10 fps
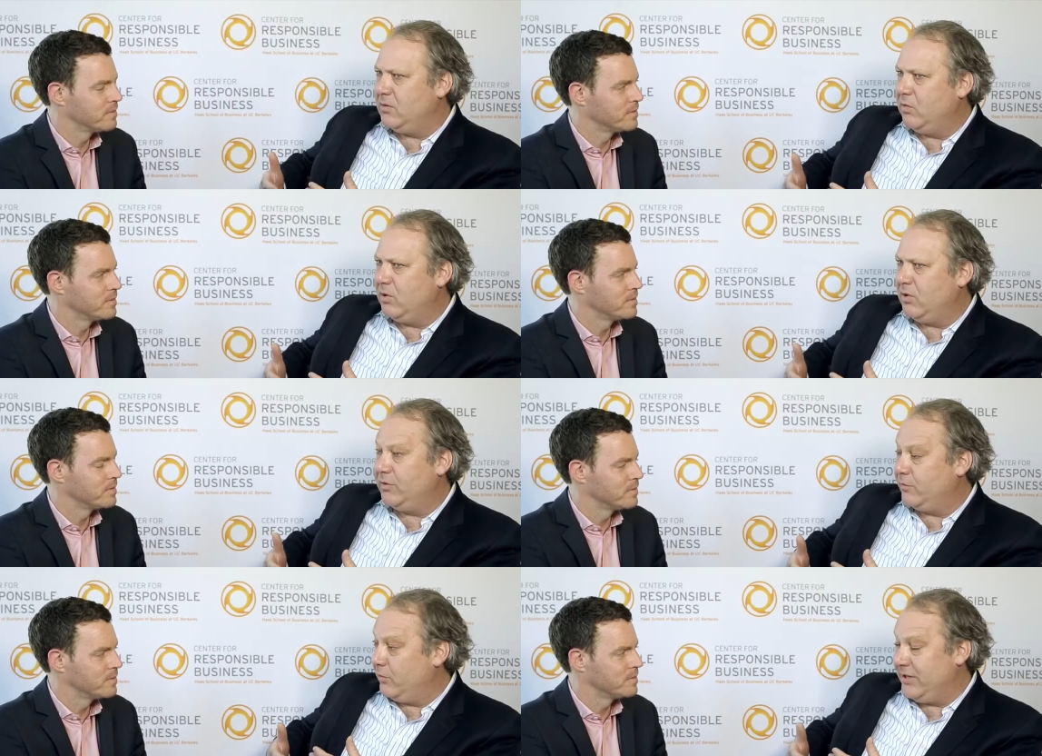Speaker 1: a world
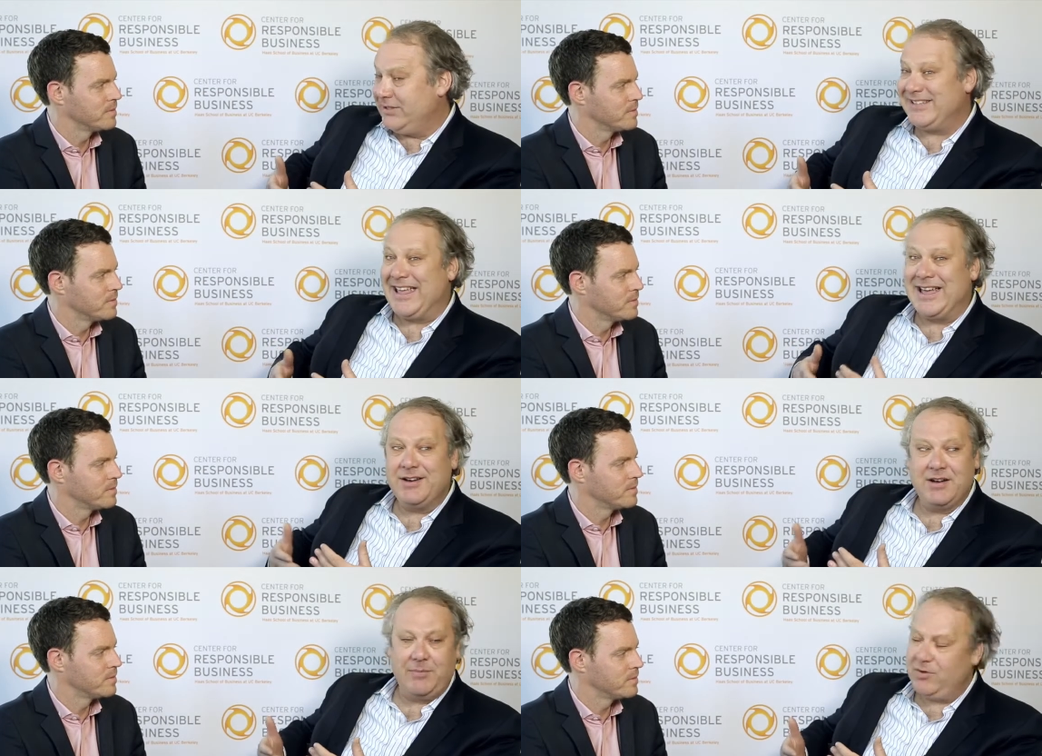of risk
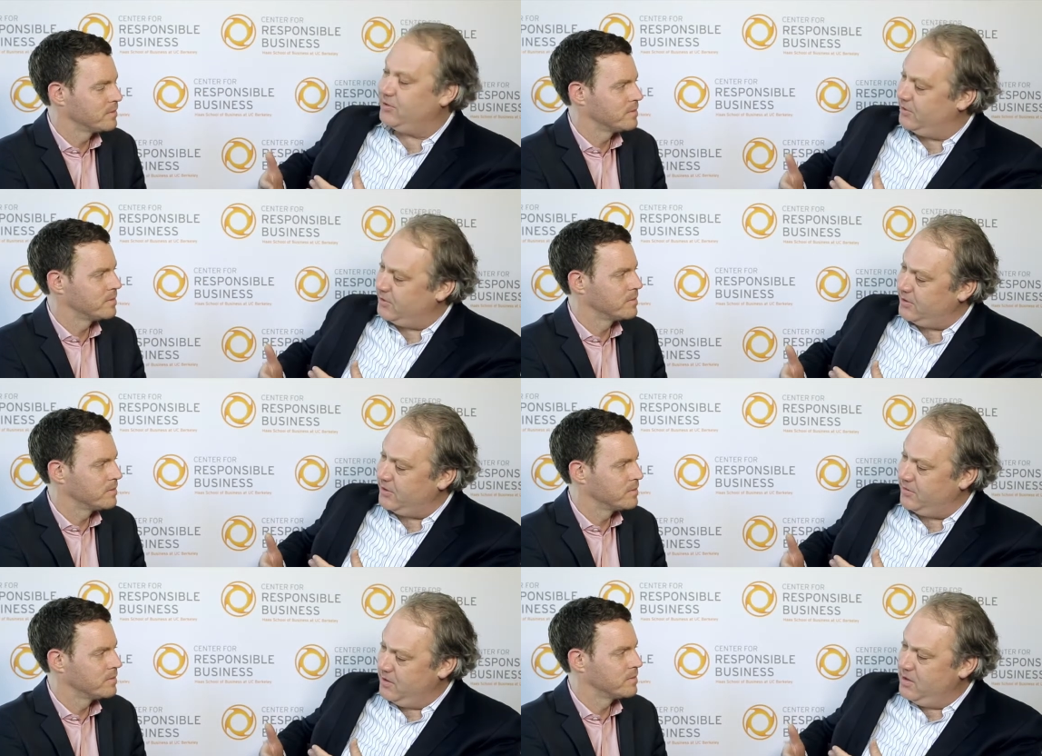and
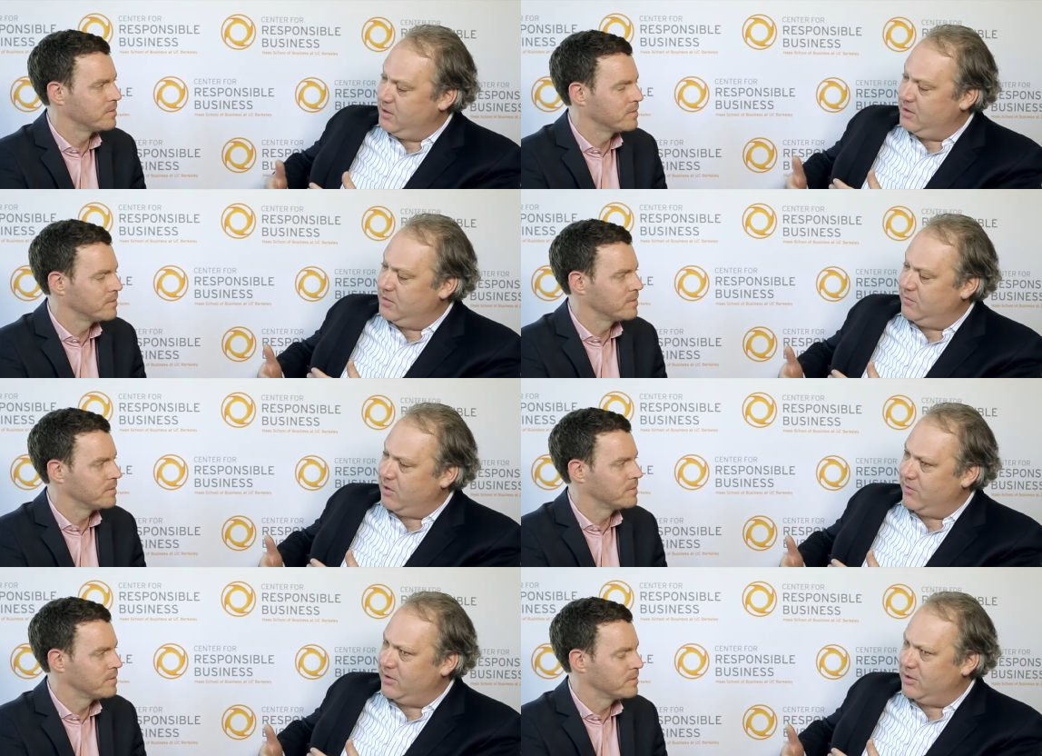opportunity
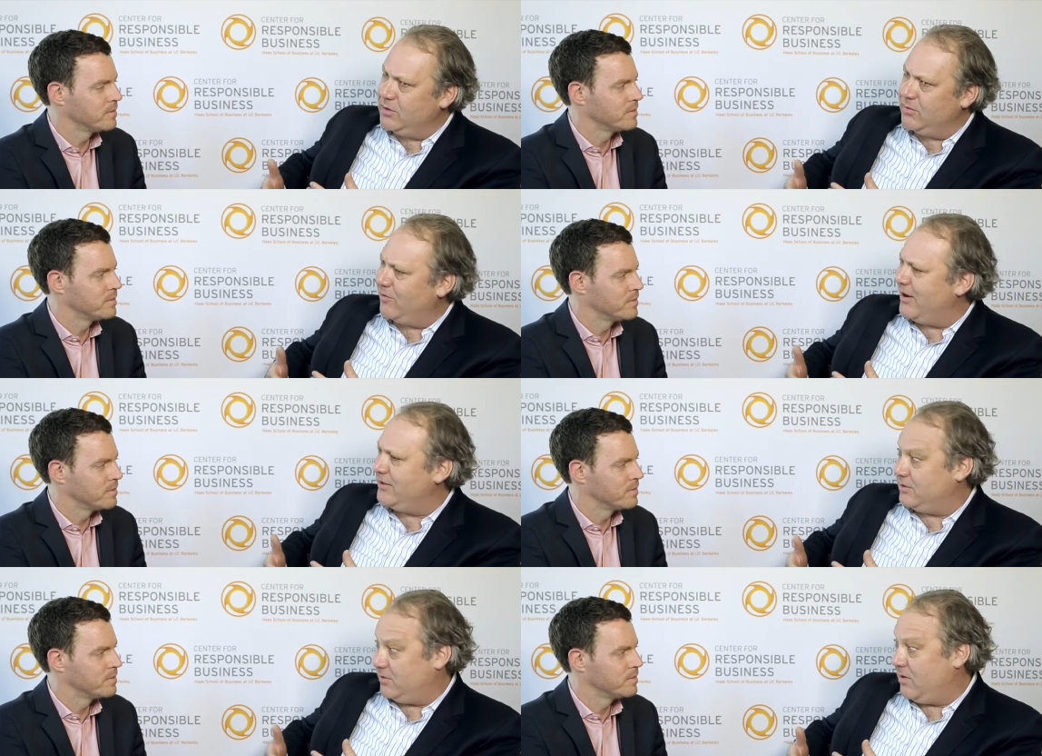involving human
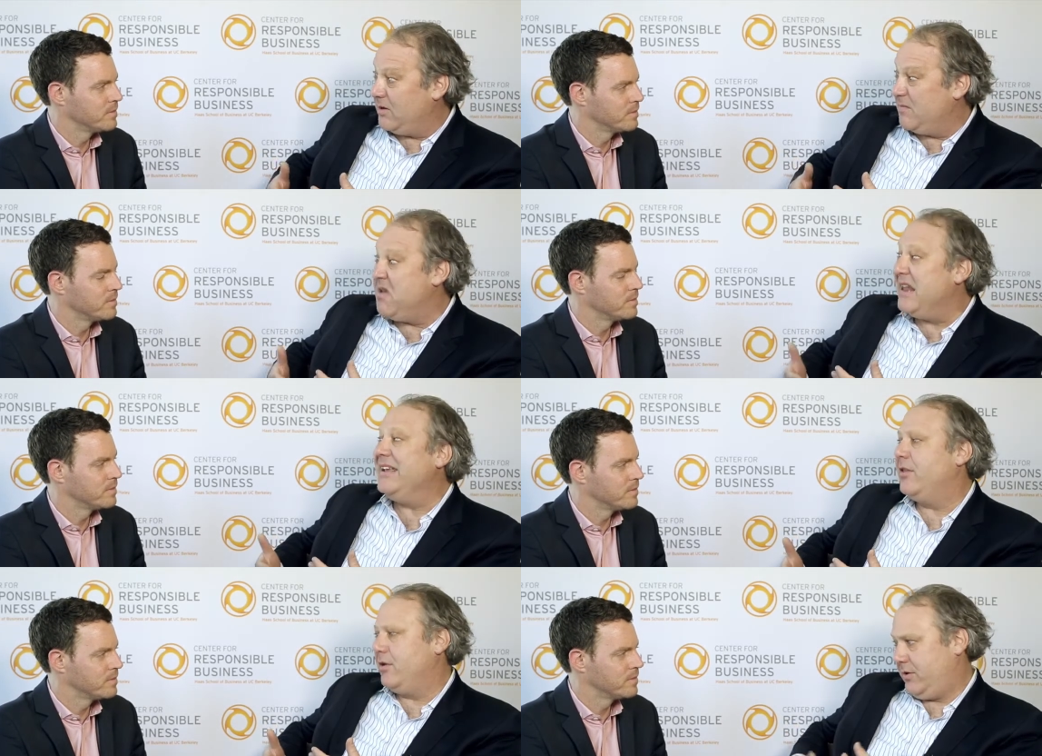rights, among
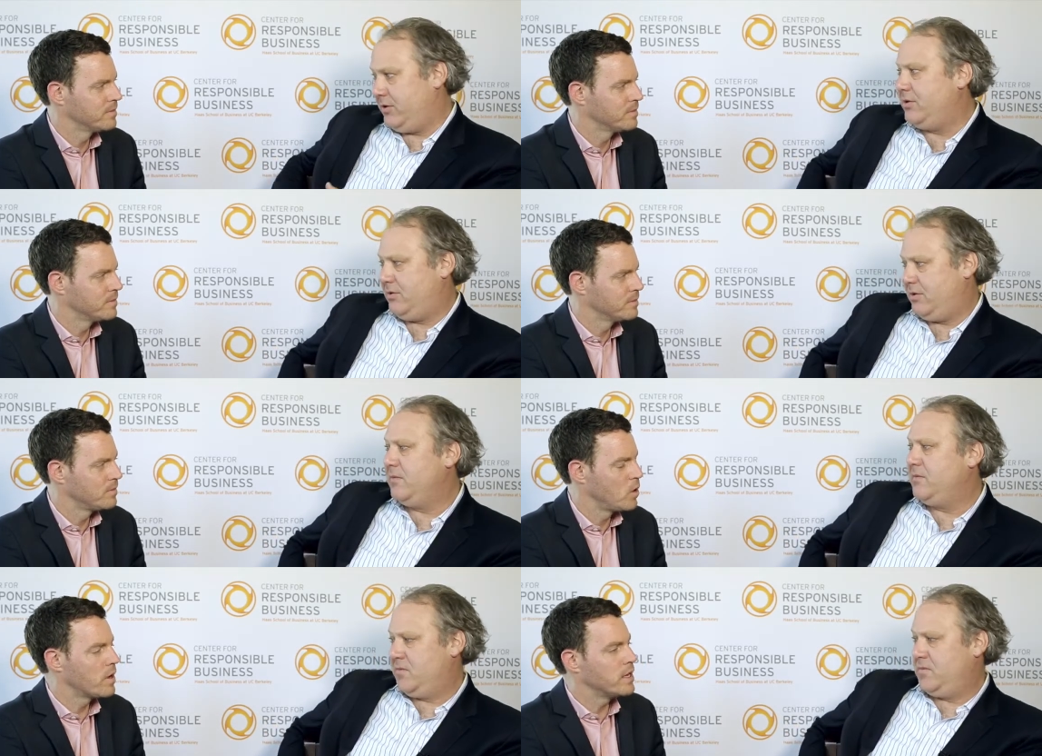
Speaker 2: many other issues.
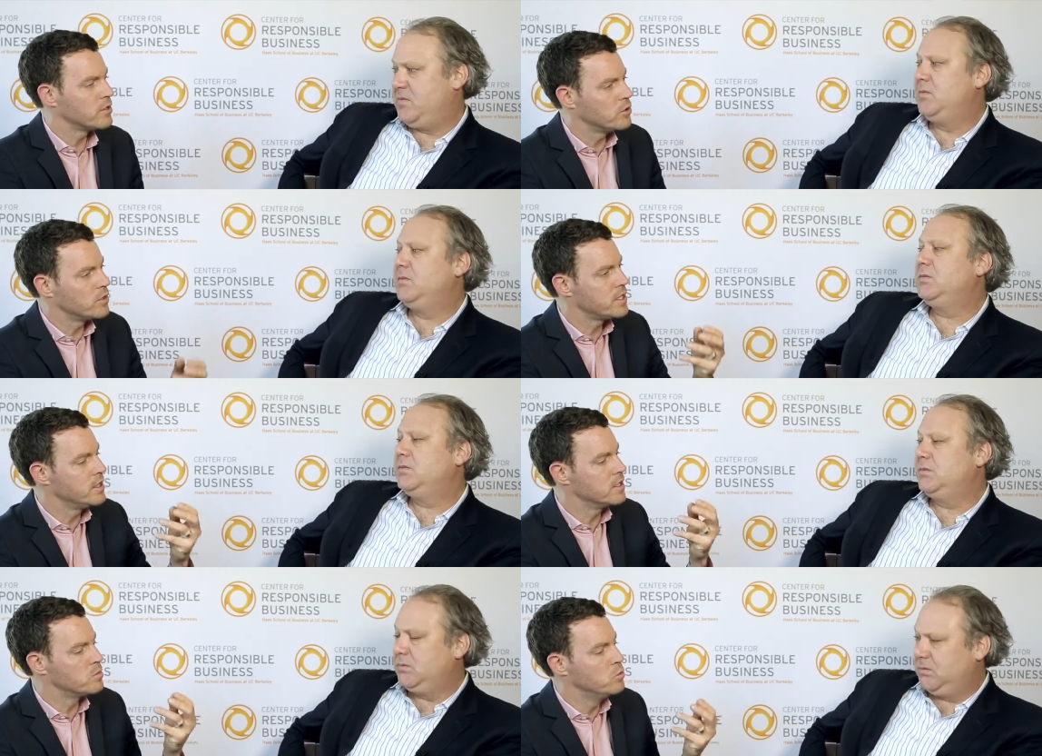Okay, so you're
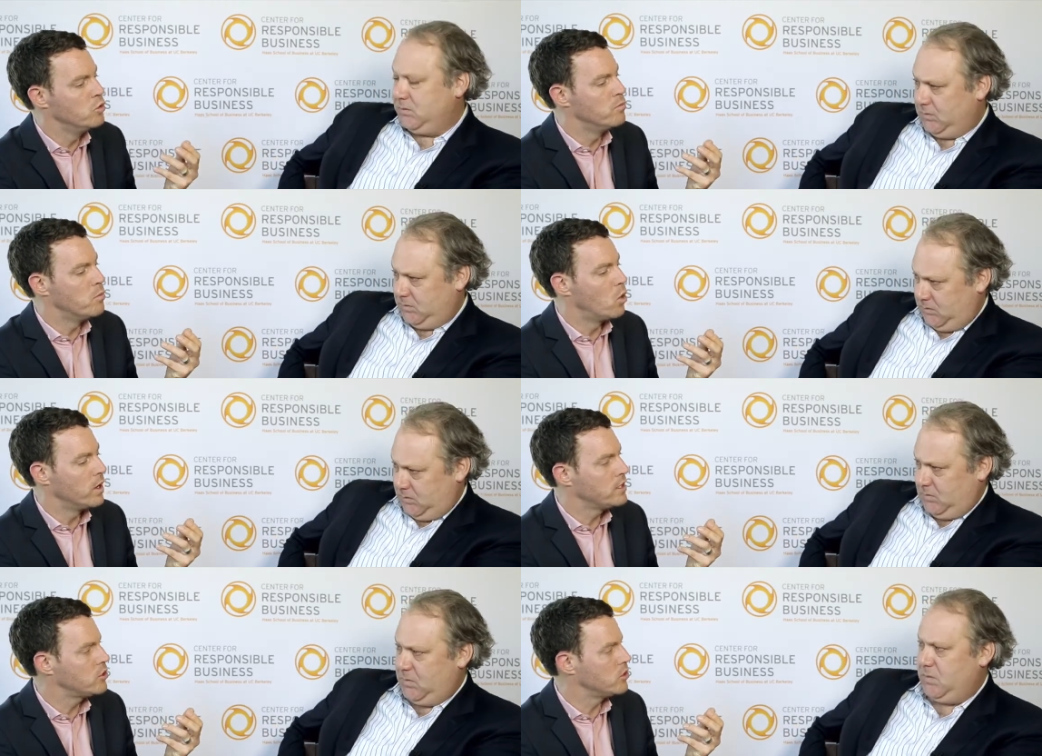seeing this move more
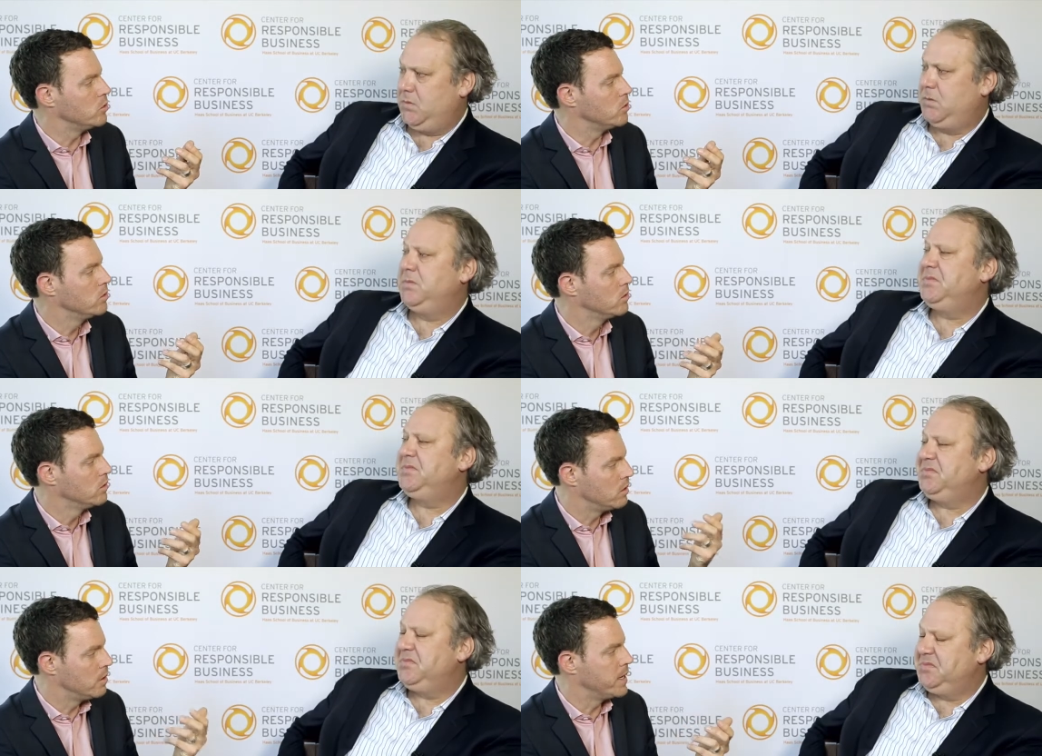into
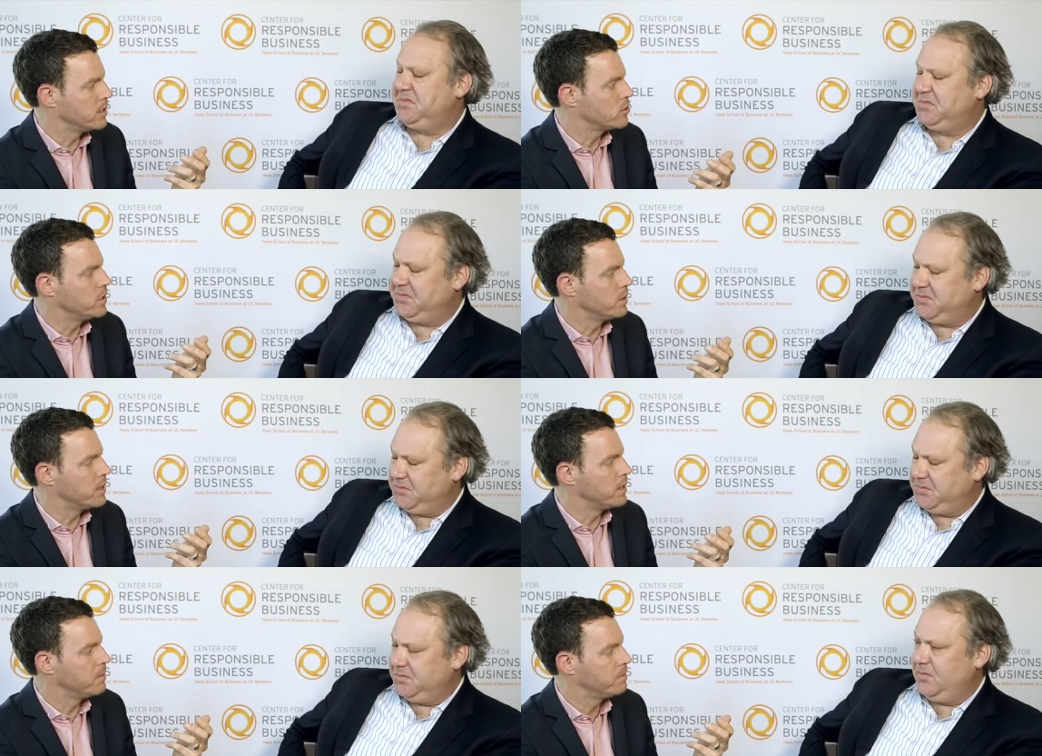the mainstream
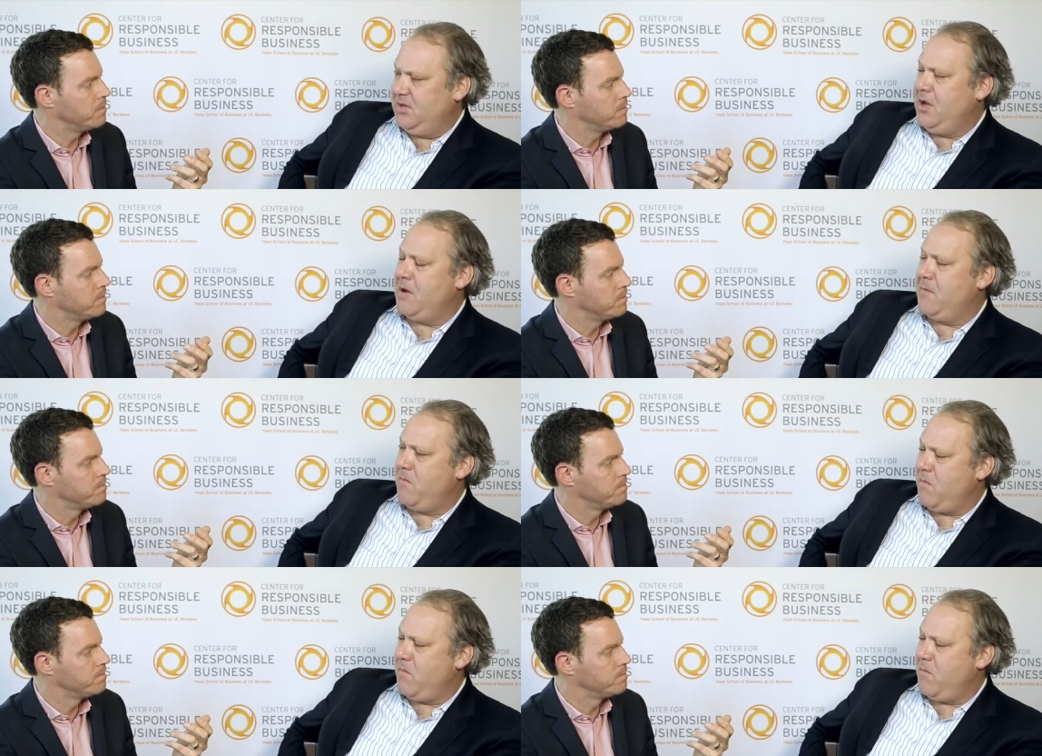then? Yeah.